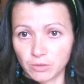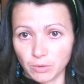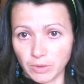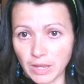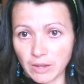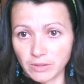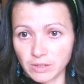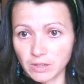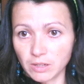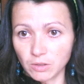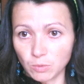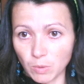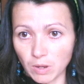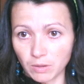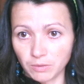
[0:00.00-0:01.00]

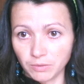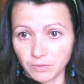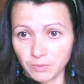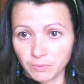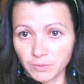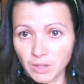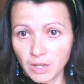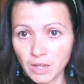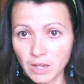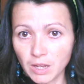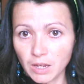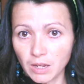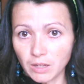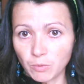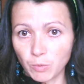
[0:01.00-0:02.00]
2012,
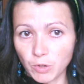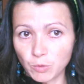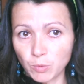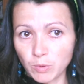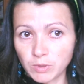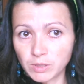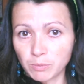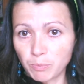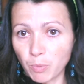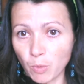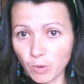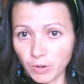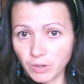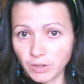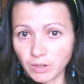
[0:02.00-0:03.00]
which will
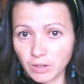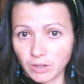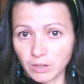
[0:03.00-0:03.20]
support